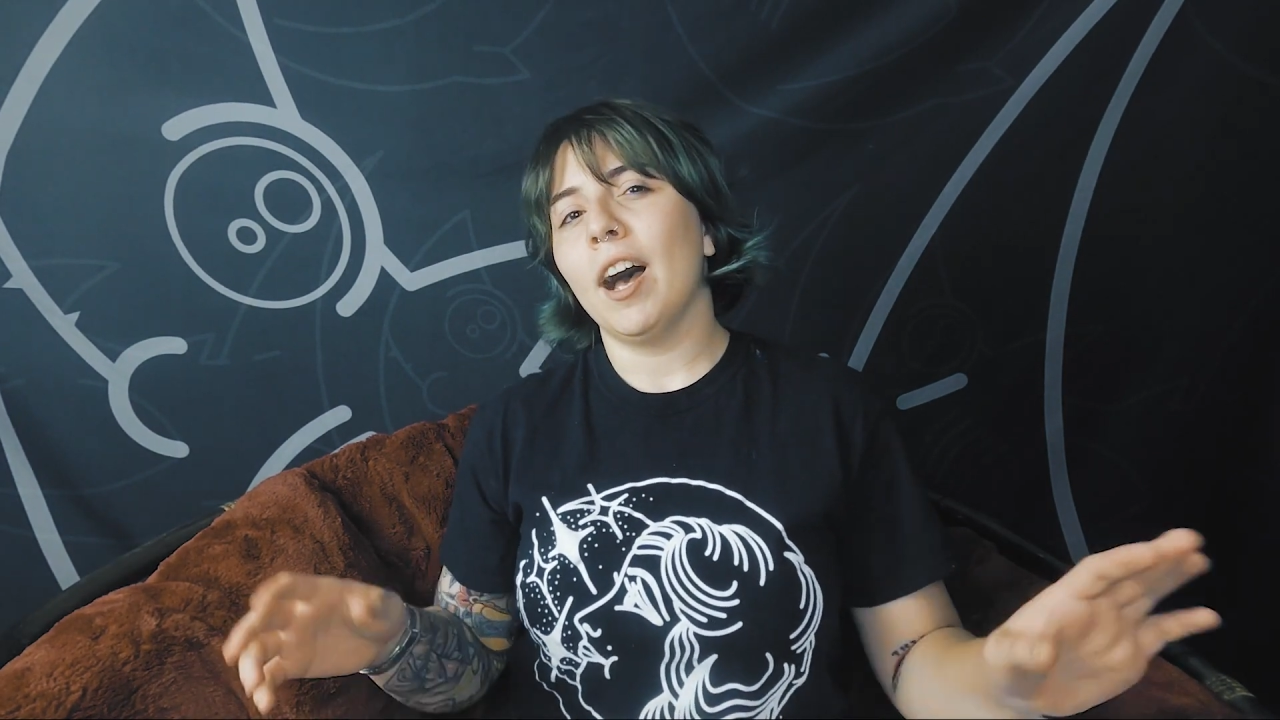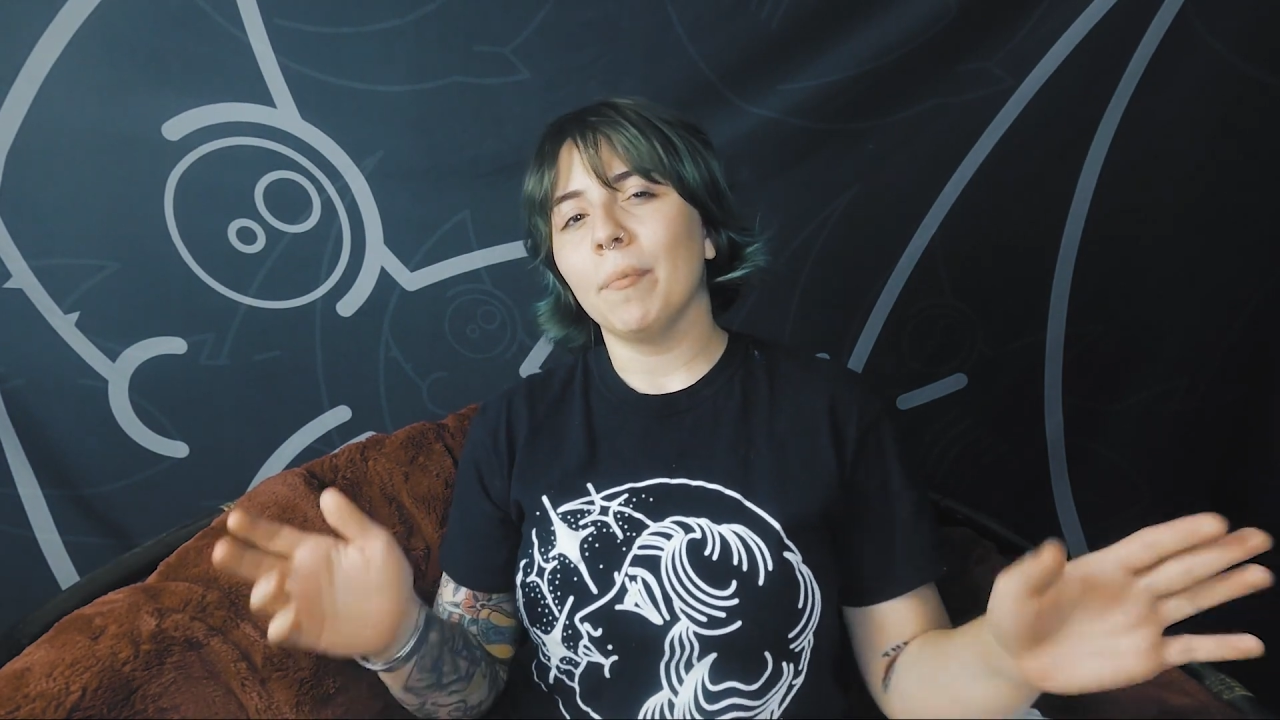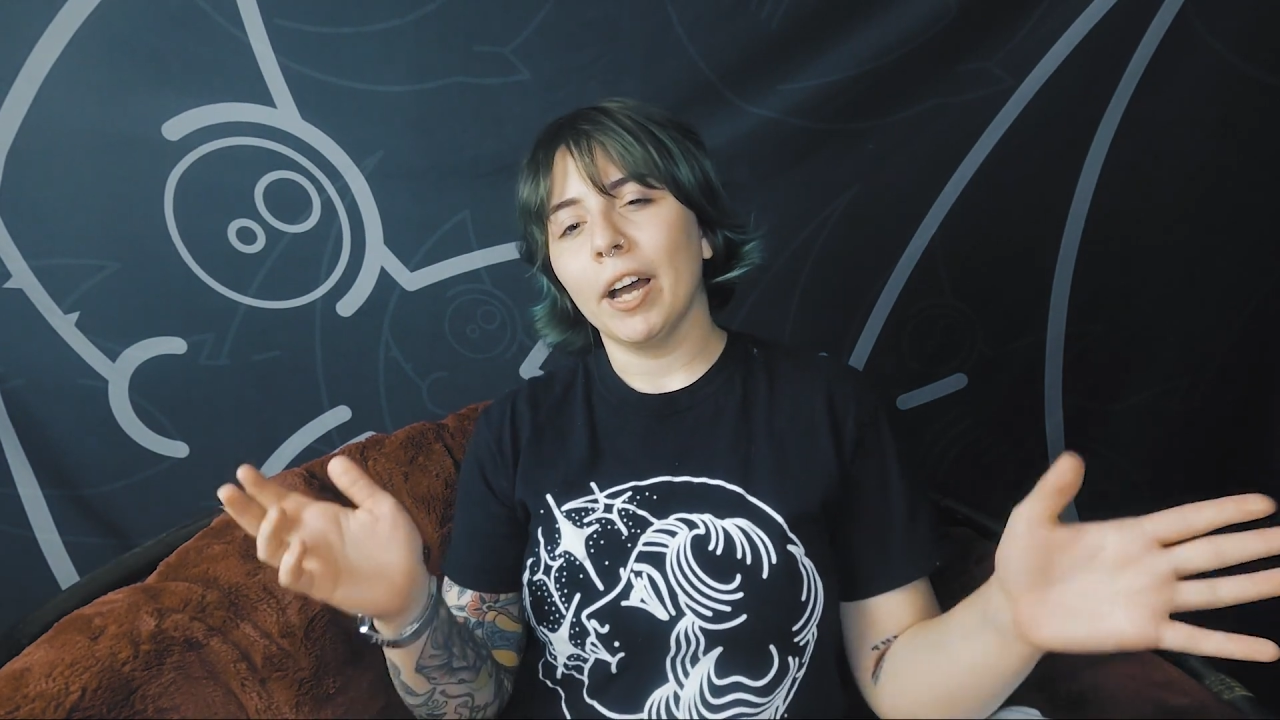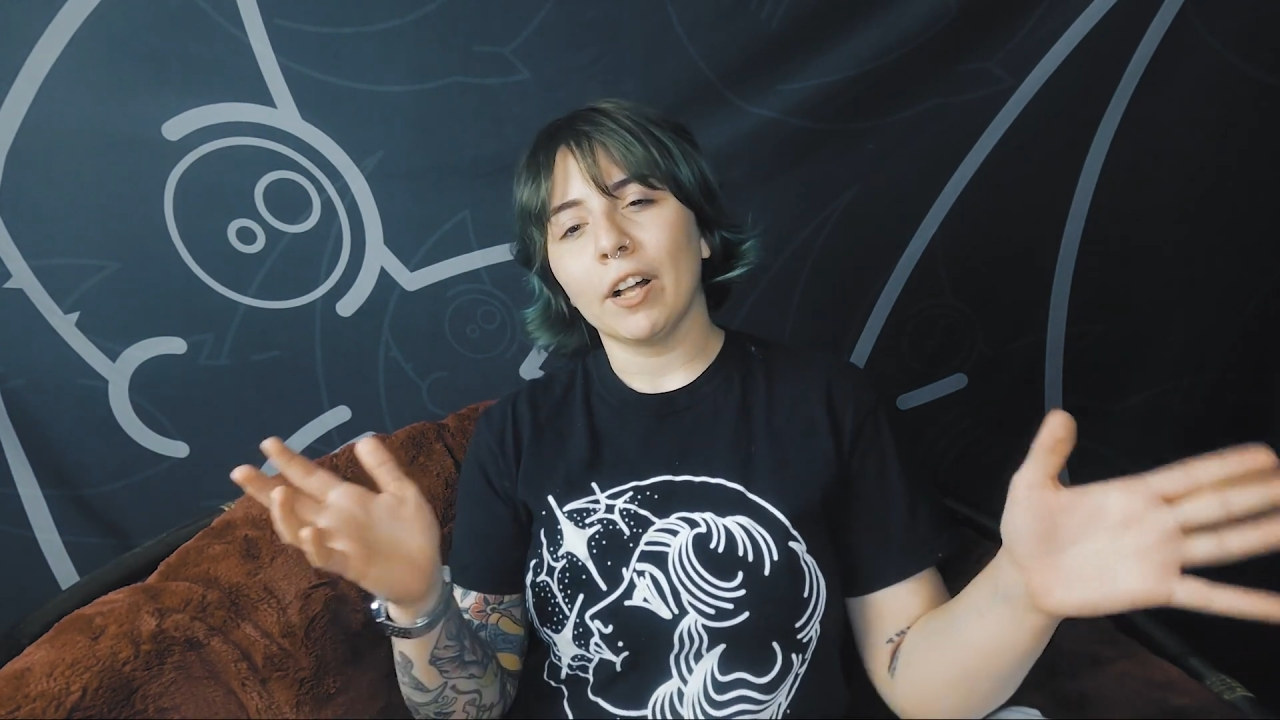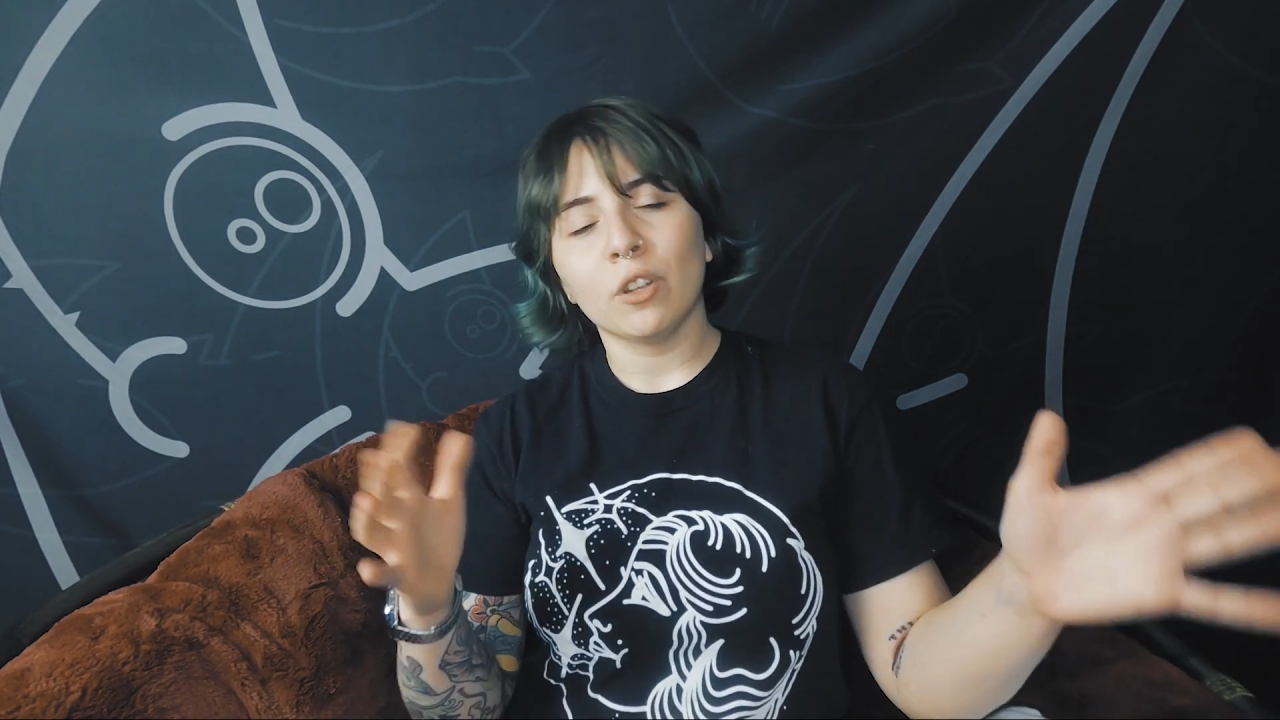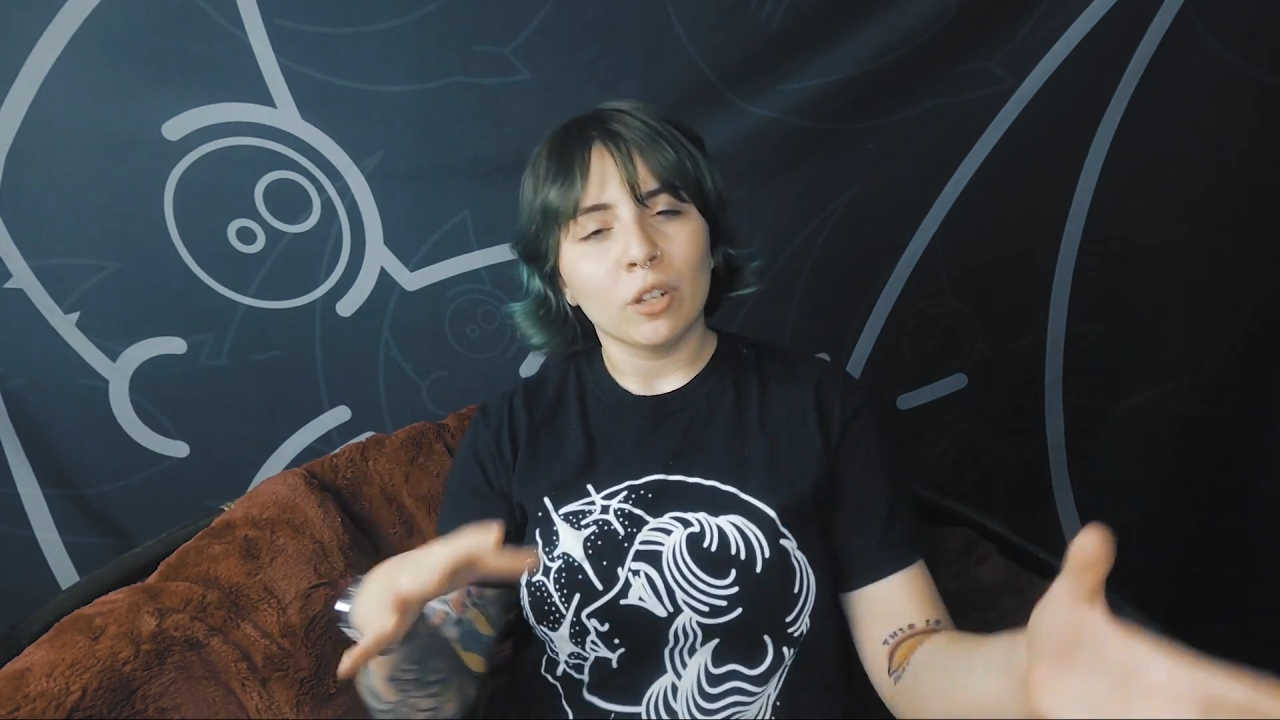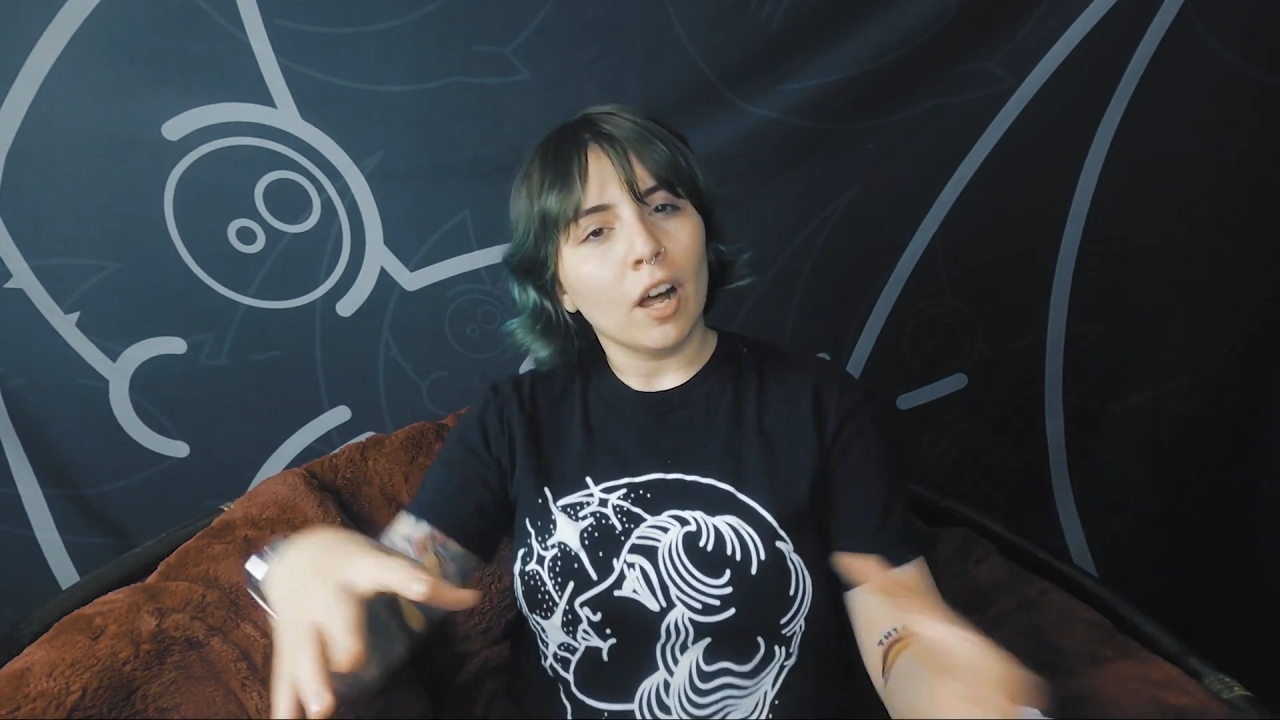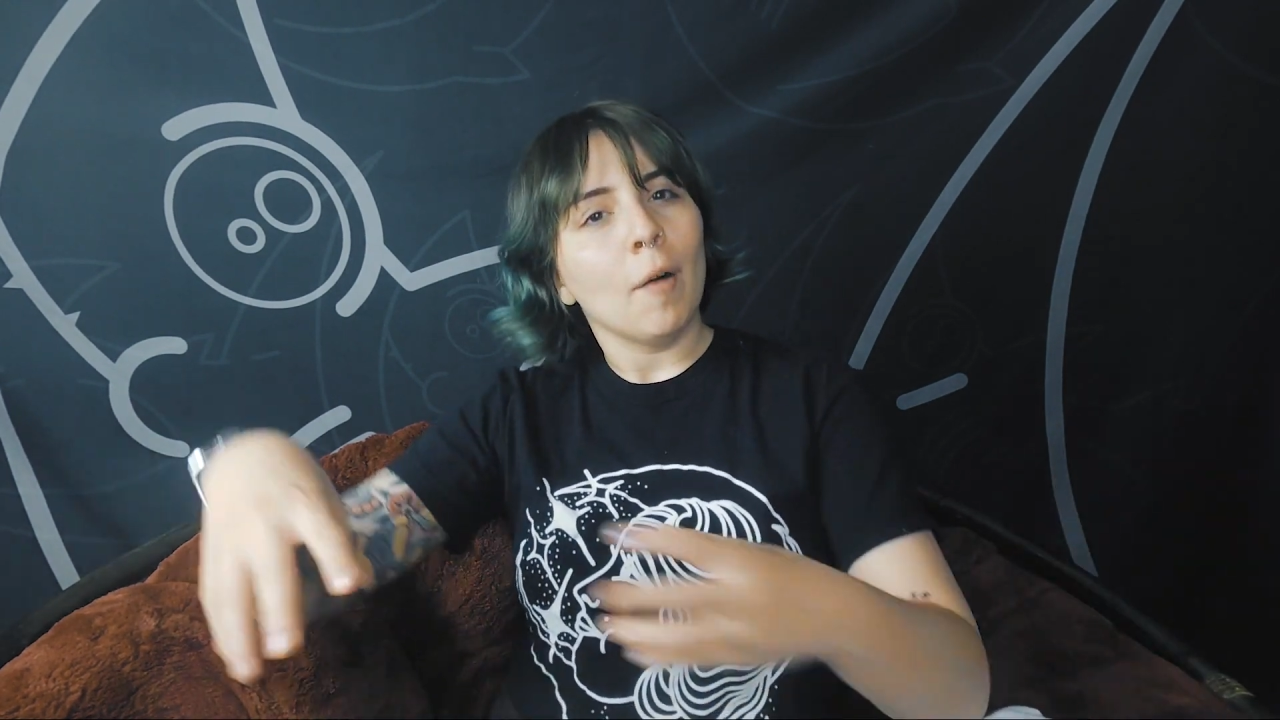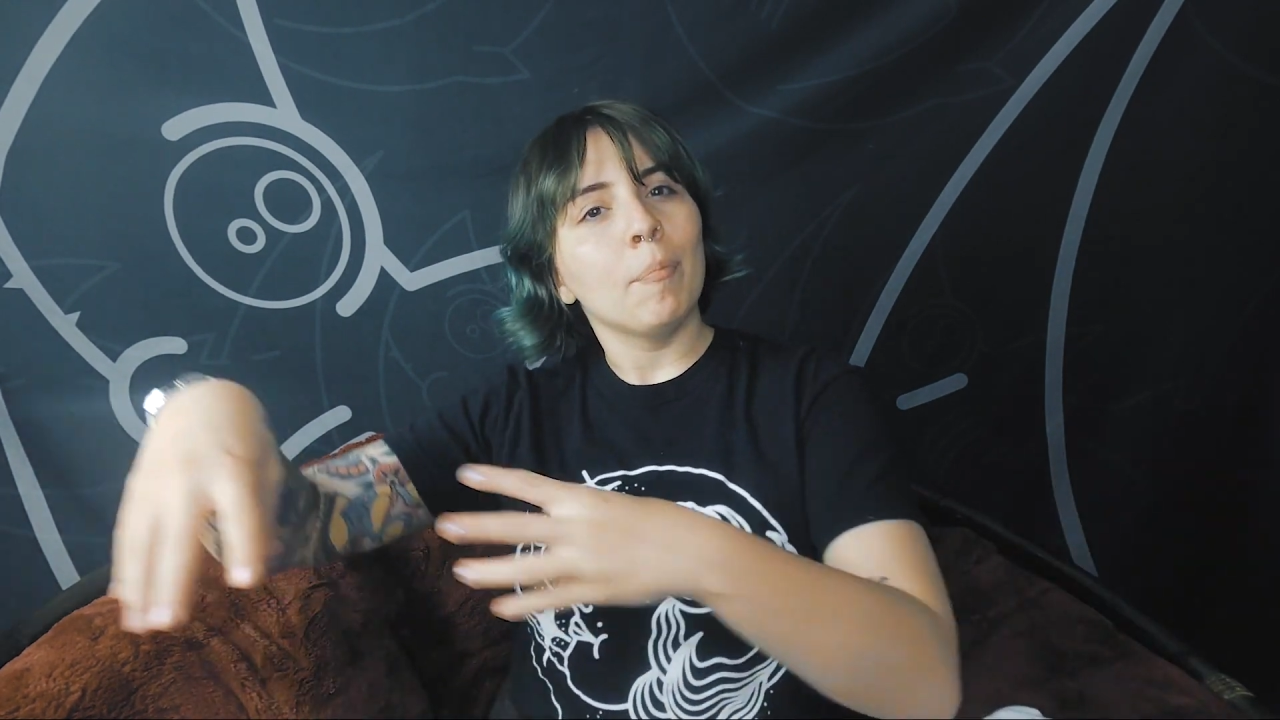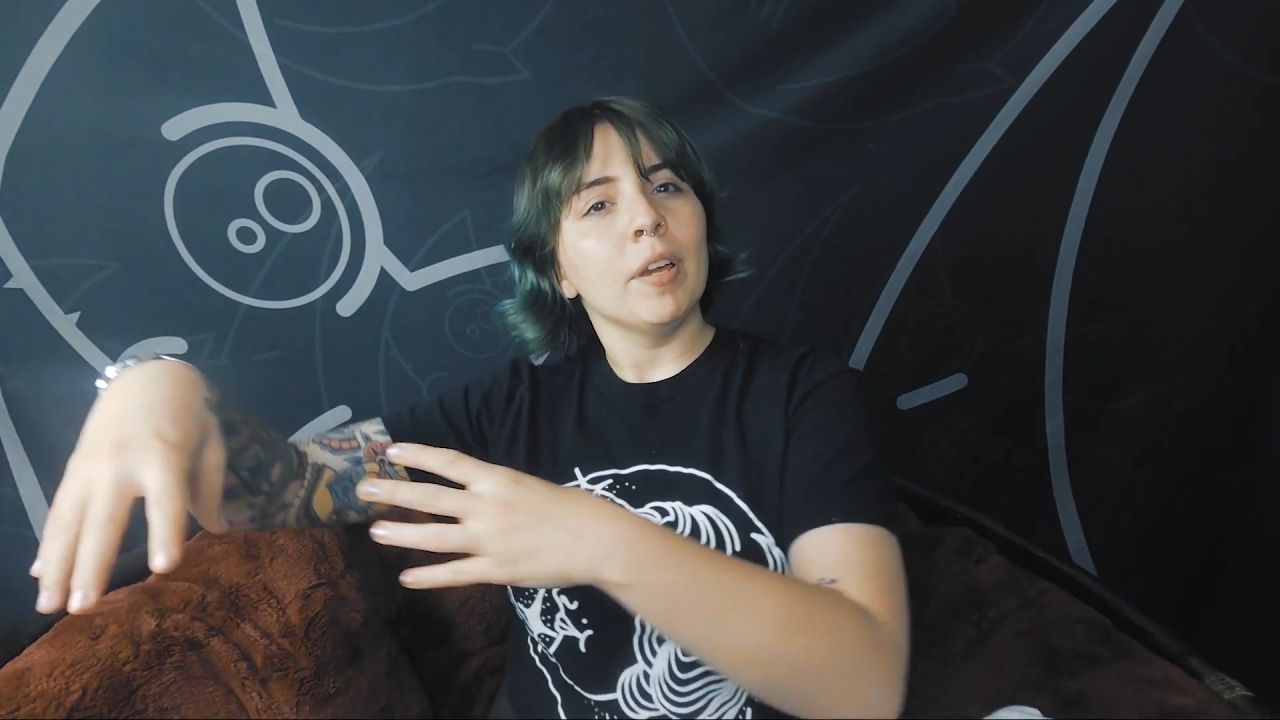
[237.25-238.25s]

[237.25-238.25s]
I'm like a little up